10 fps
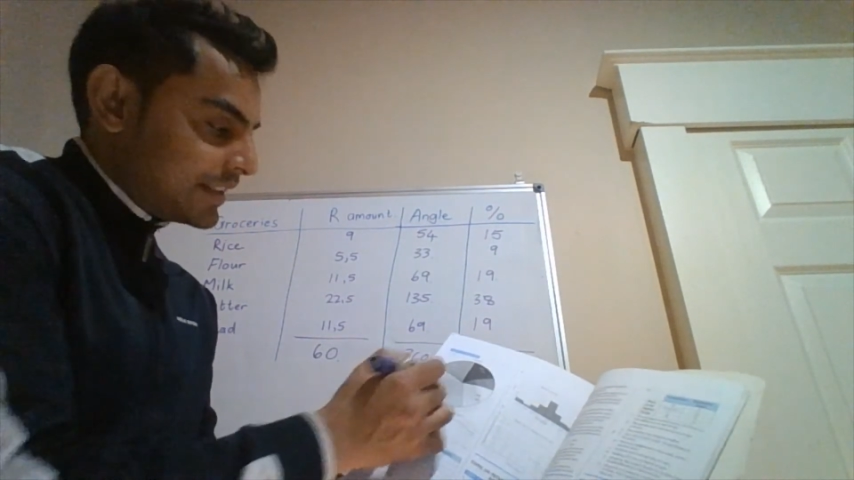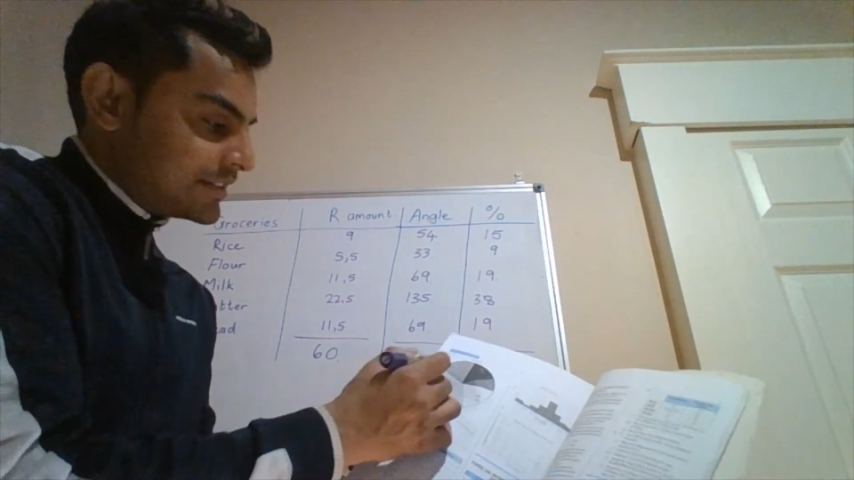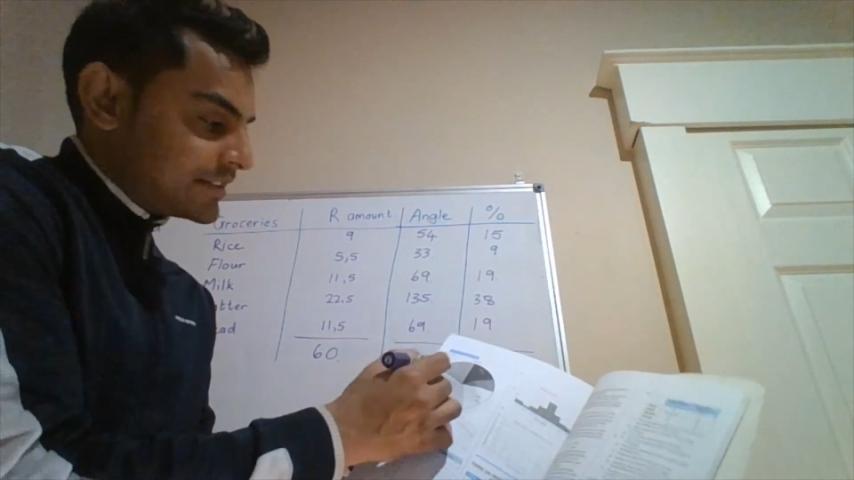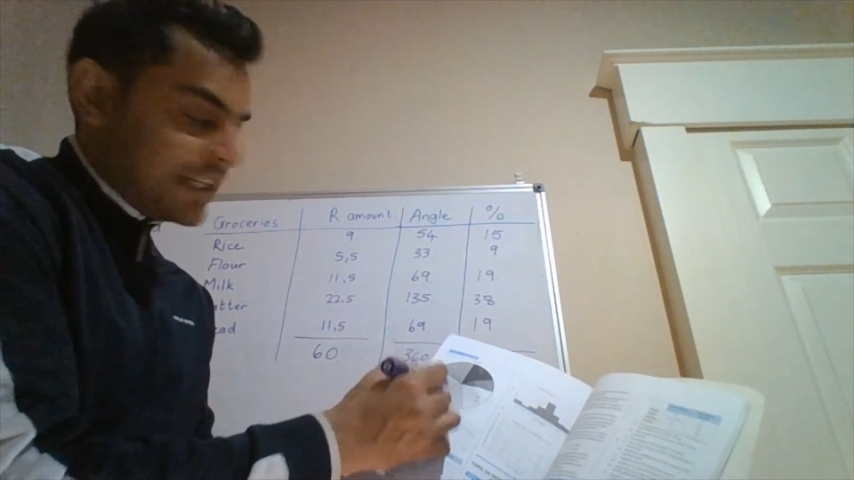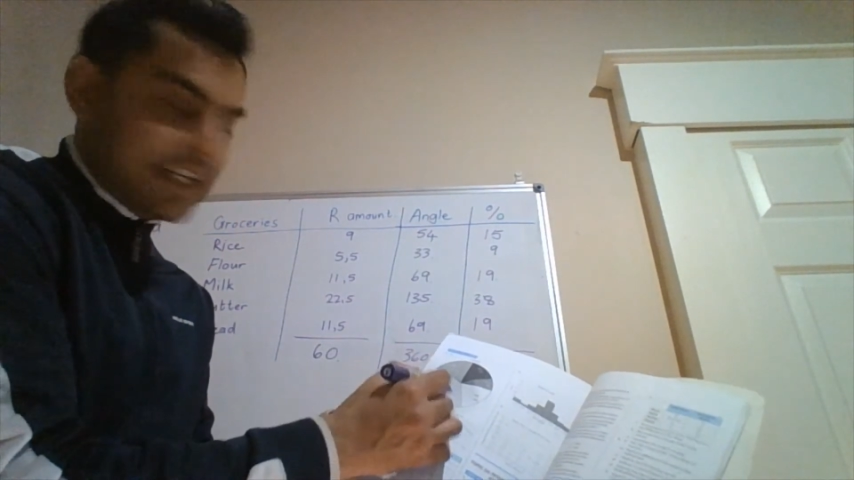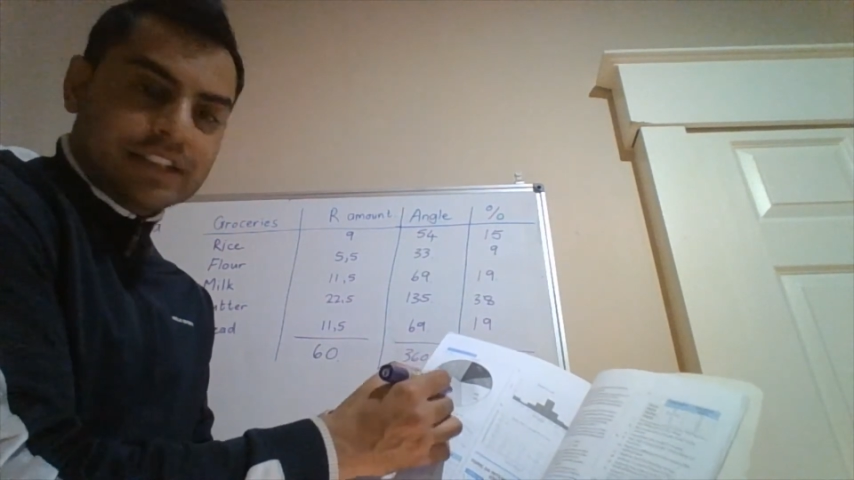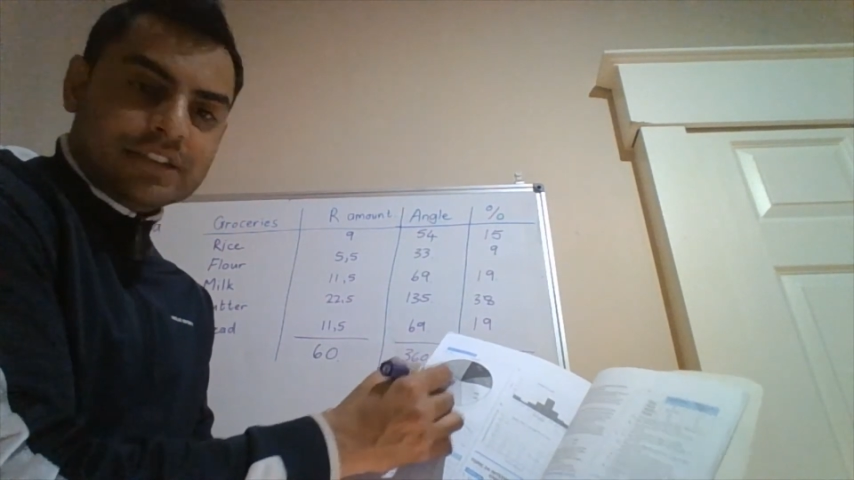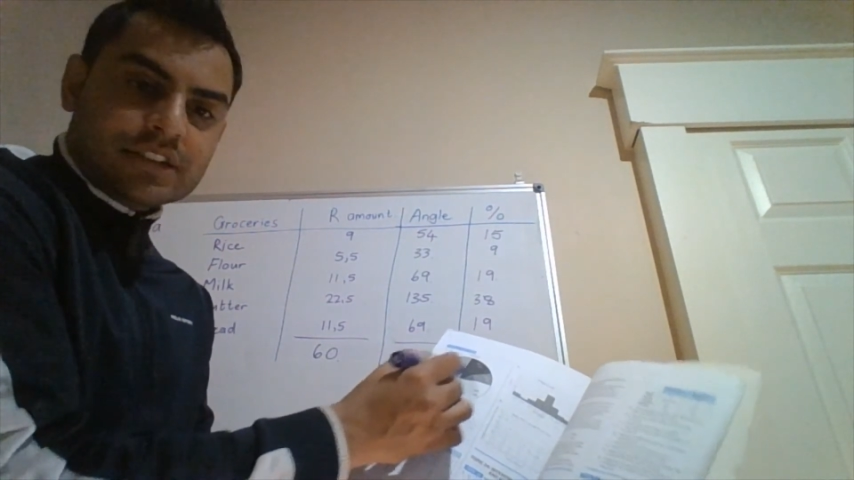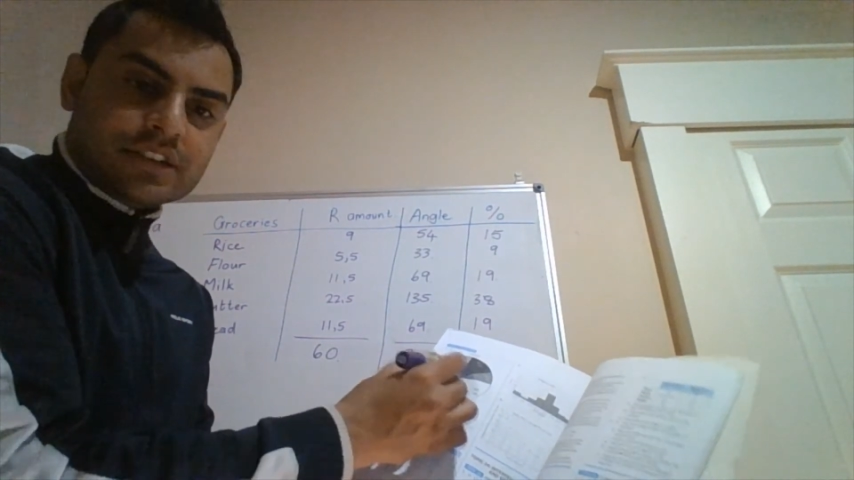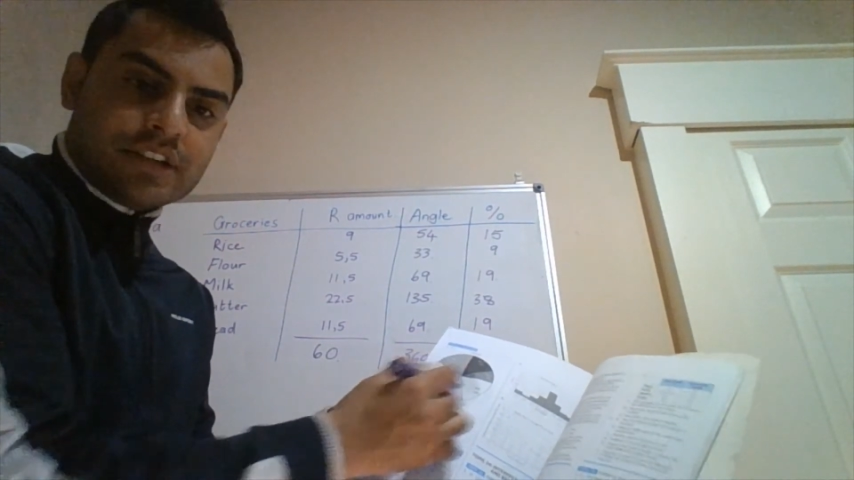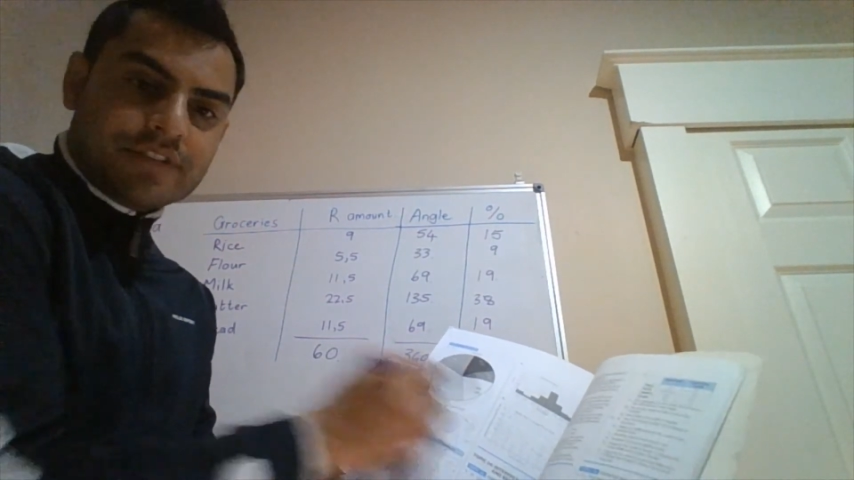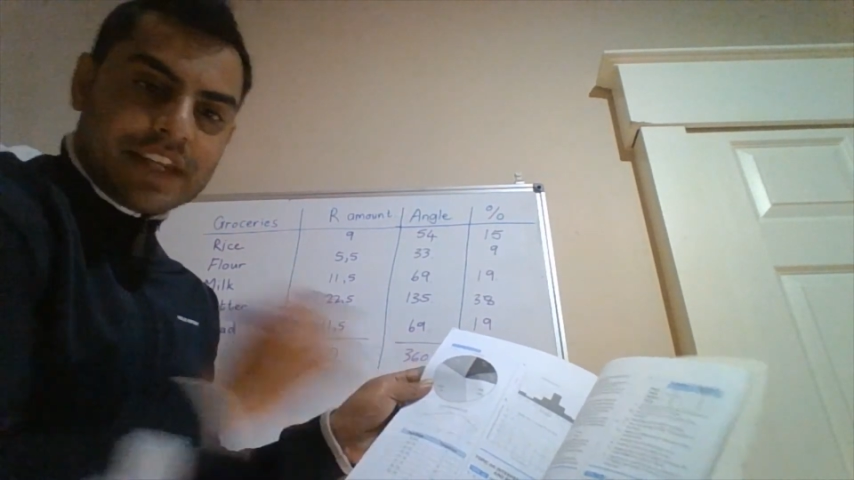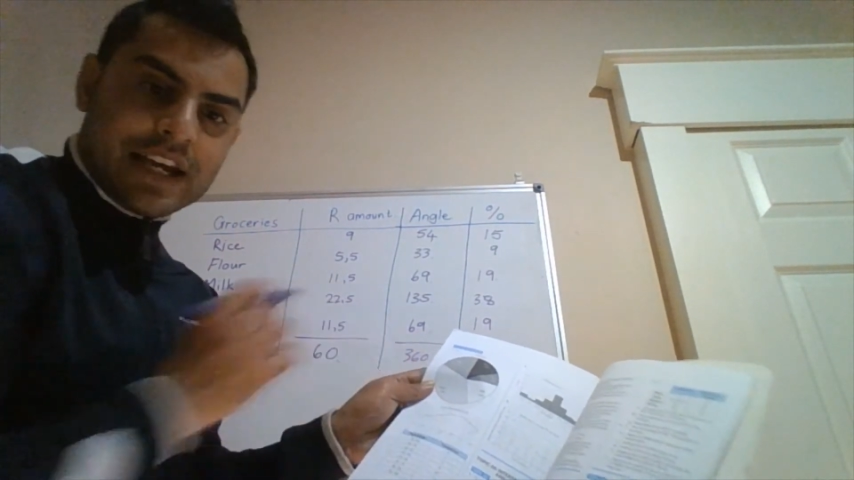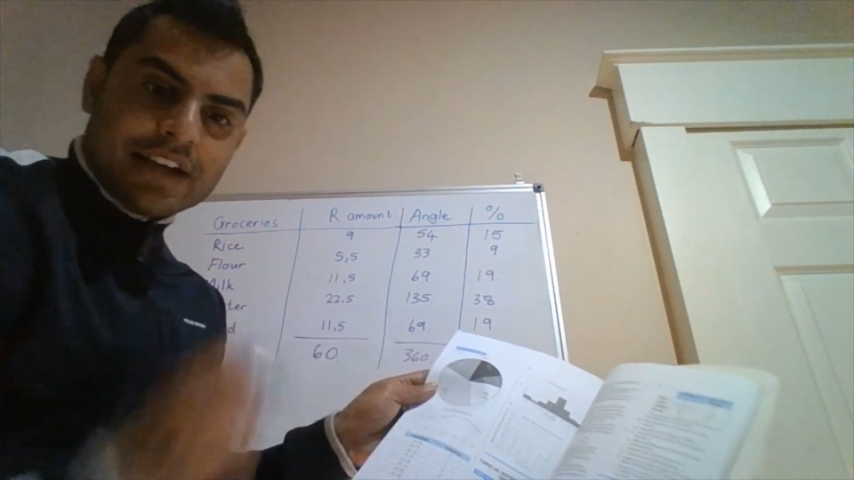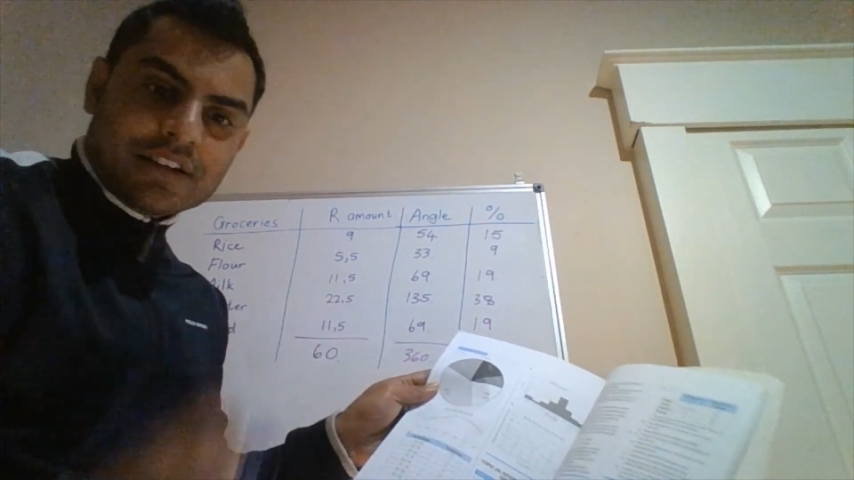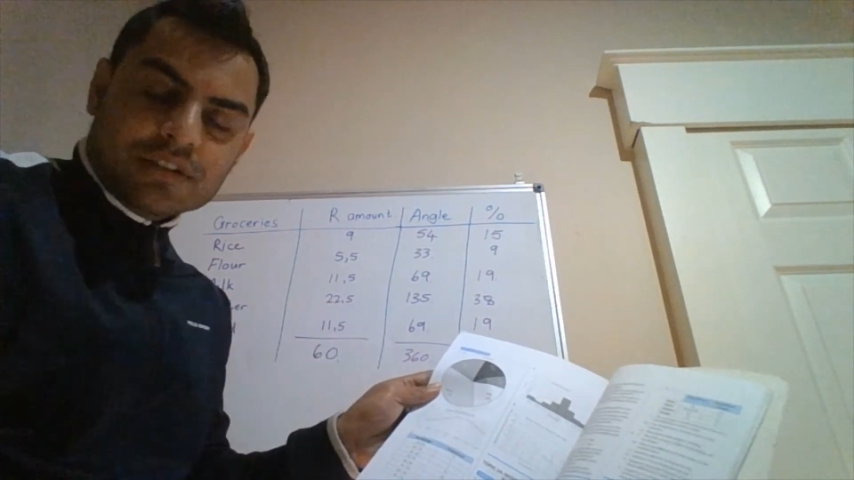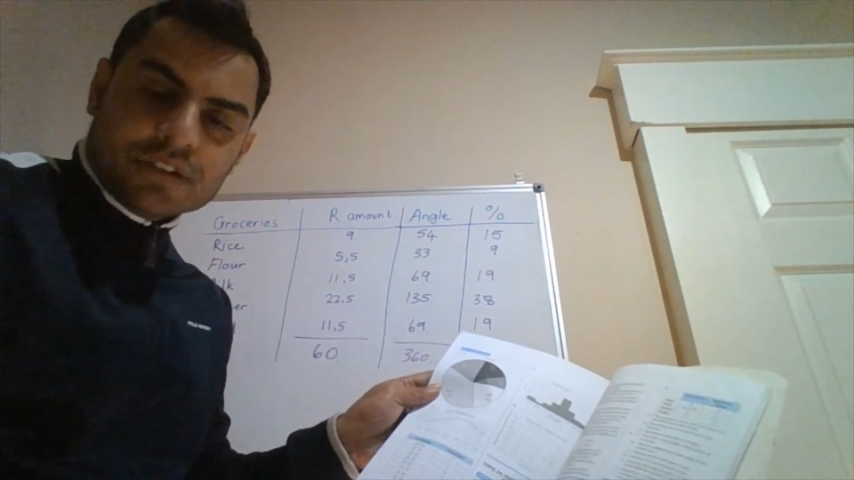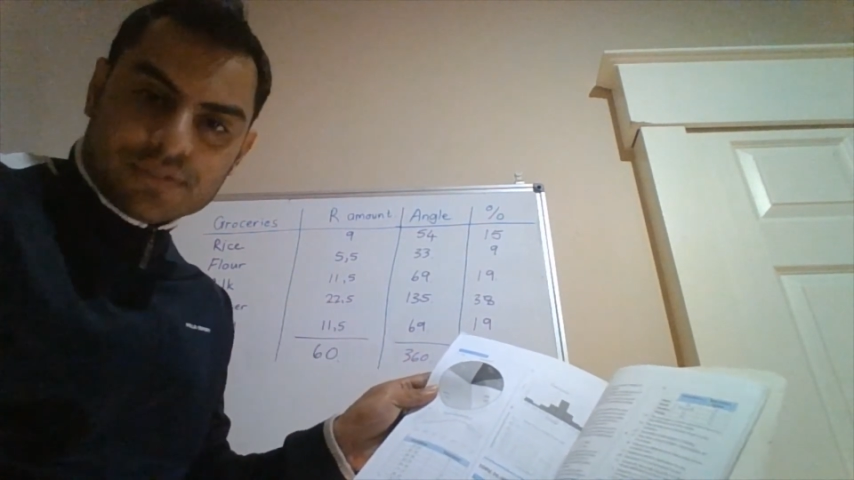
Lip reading: sizes of the angles